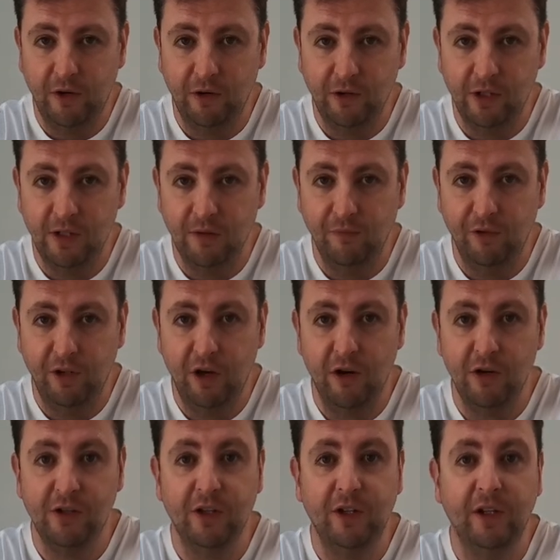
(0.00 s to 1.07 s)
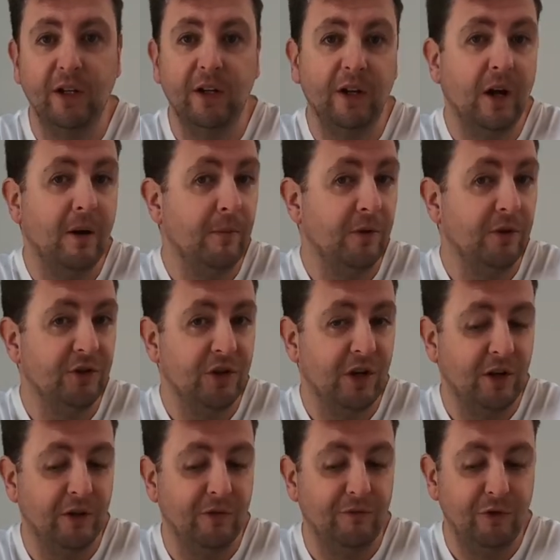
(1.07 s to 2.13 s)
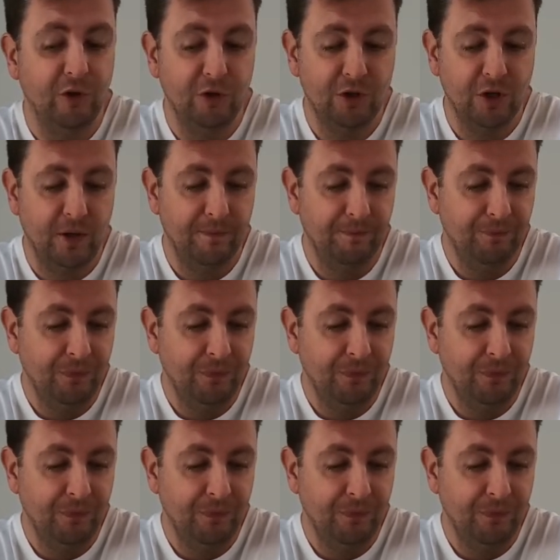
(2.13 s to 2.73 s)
onto some videos that are going to come on the channel in future.